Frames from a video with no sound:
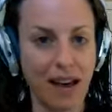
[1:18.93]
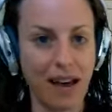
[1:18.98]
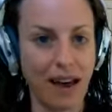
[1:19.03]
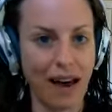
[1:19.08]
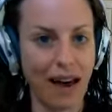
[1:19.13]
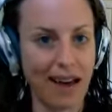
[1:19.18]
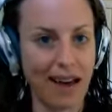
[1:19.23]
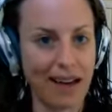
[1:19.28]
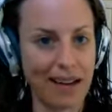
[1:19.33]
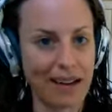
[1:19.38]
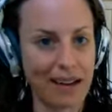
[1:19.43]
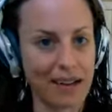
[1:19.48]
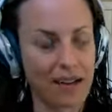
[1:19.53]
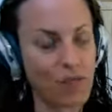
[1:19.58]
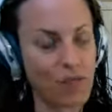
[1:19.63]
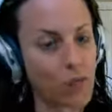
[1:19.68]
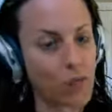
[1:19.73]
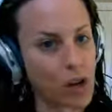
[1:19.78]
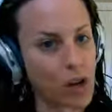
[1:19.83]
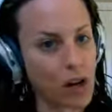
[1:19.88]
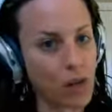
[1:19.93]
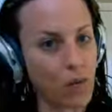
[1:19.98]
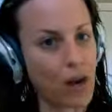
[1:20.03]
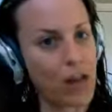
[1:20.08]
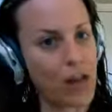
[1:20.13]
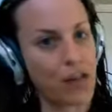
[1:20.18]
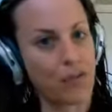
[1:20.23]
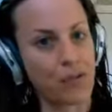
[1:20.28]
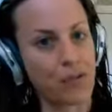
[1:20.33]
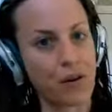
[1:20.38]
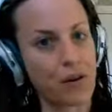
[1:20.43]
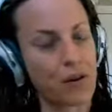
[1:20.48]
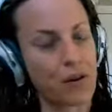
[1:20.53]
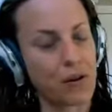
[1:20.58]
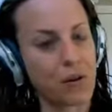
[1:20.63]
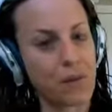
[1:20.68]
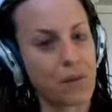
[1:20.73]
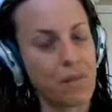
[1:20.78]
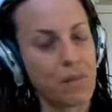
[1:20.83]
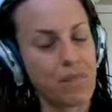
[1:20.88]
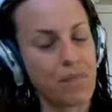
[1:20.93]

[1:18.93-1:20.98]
kind of work our way through